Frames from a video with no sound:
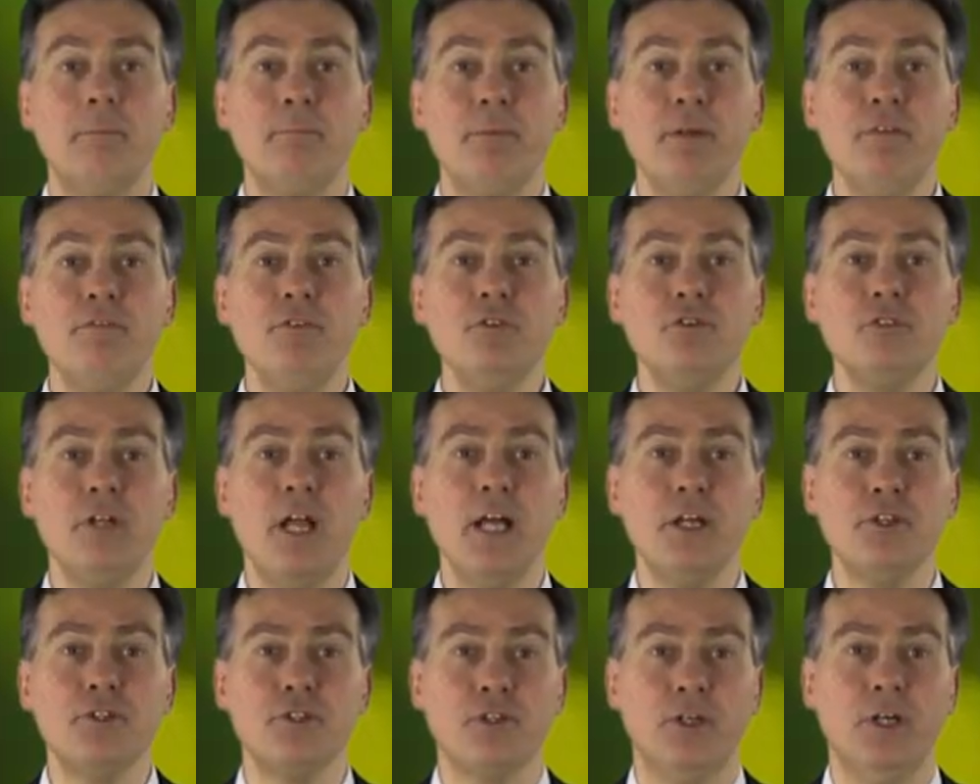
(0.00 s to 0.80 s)
the previous
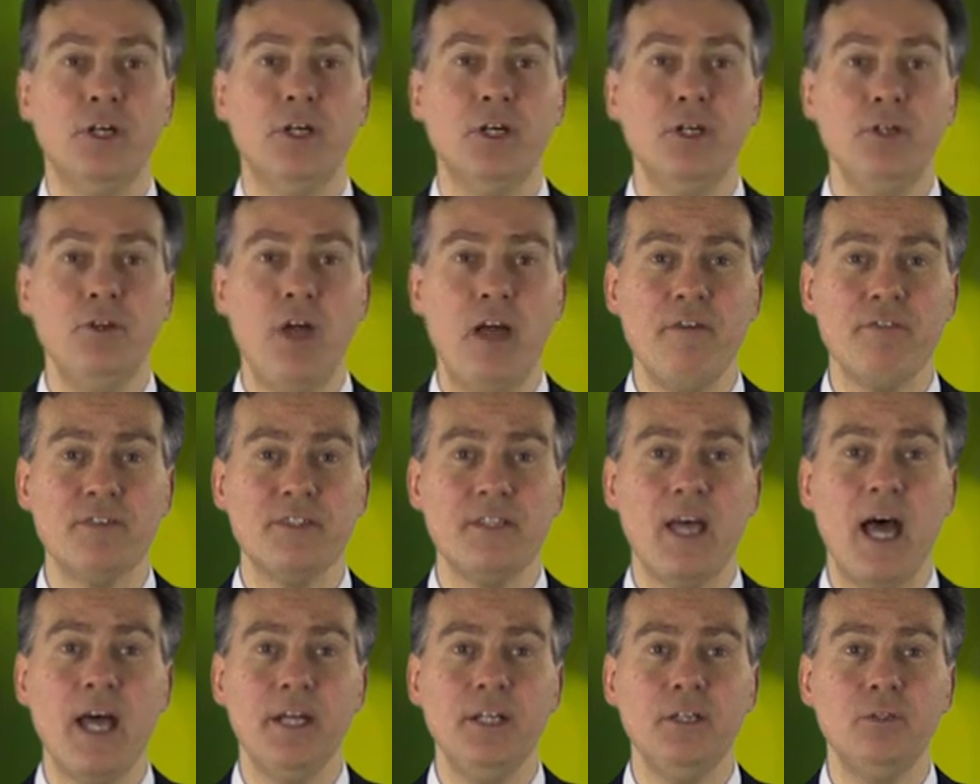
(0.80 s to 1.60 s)
lecture, you have
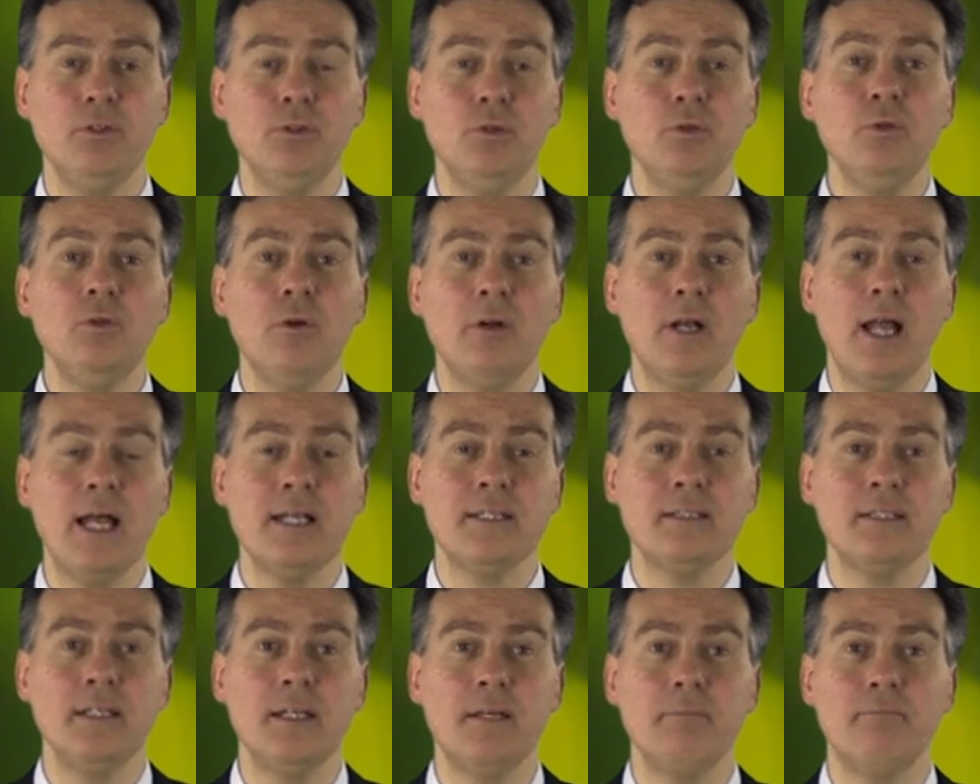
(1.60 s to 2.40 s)
studied two
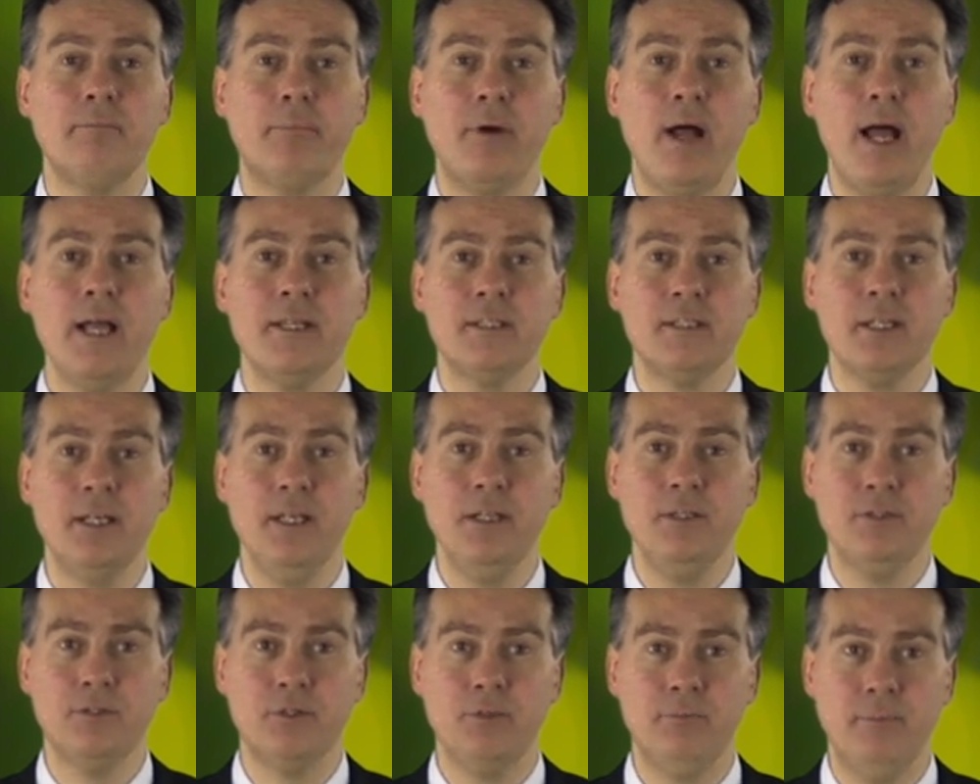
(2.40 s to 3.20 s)
classic price
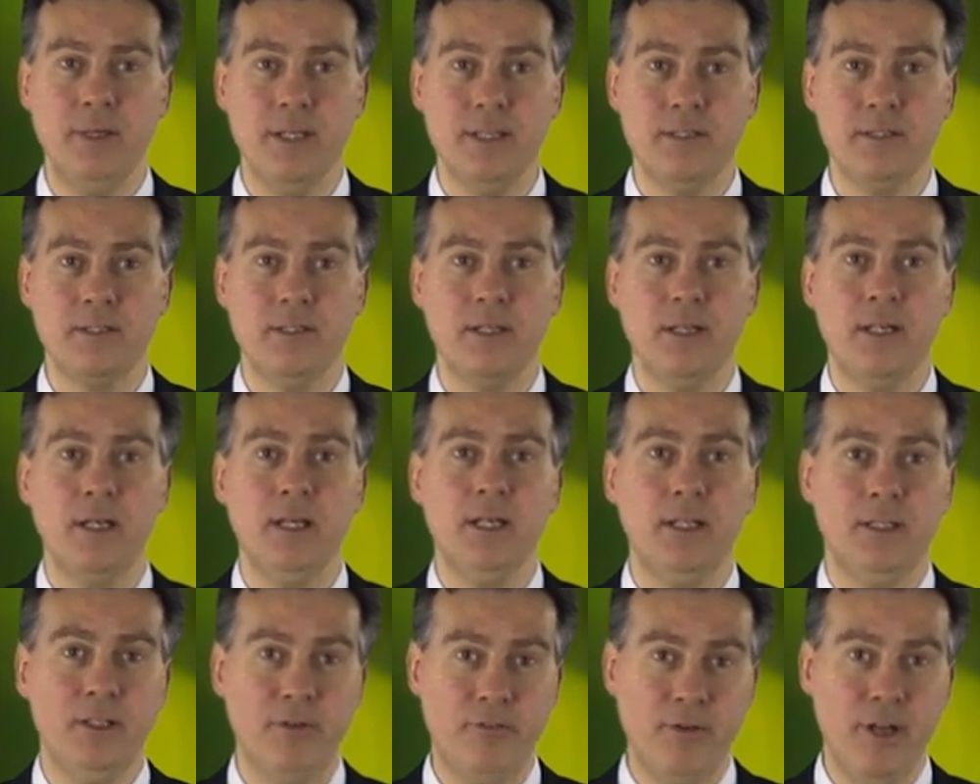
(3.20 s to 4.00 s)
instruments,
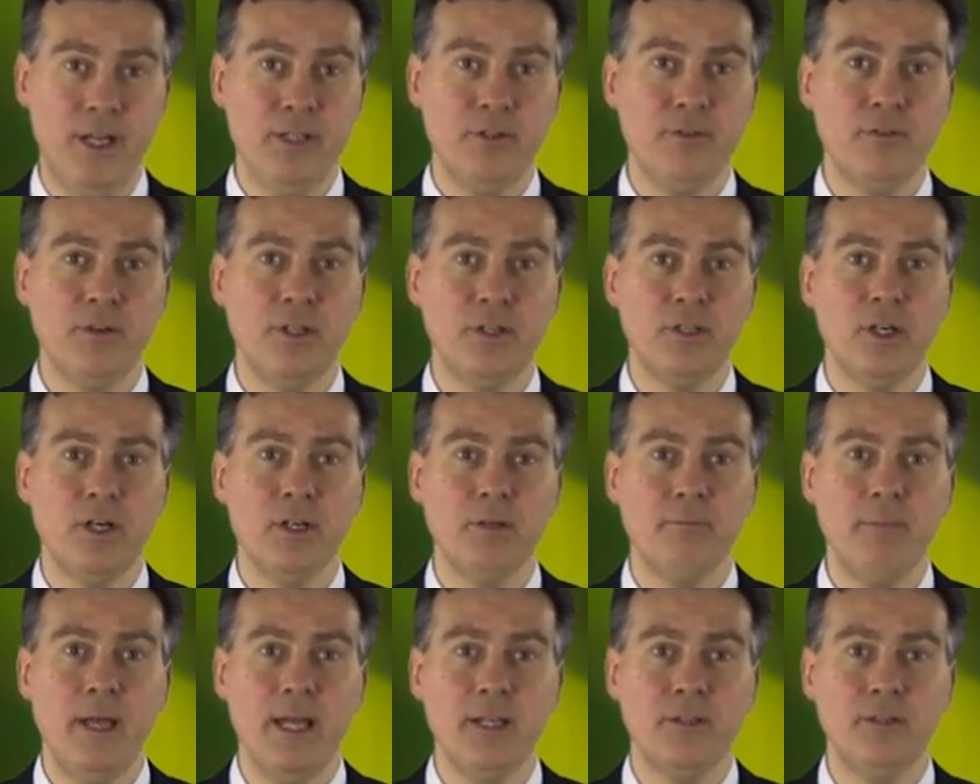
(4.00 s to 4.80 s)
the rate of
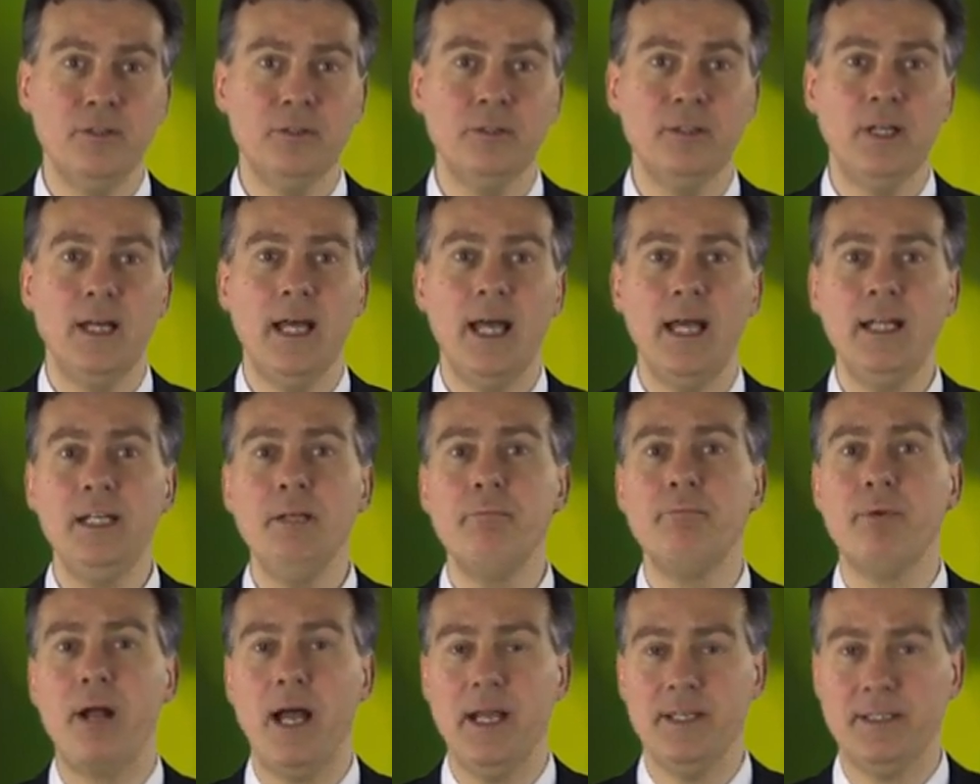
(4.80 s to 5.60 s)
return method and
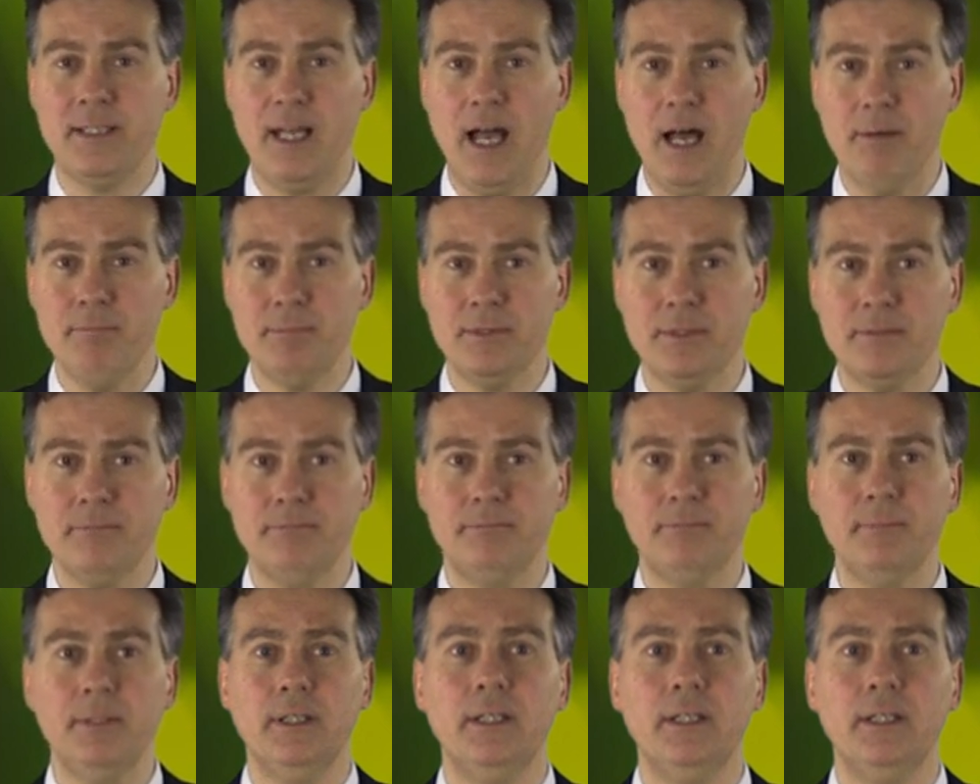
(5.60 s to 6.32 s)
the price caps.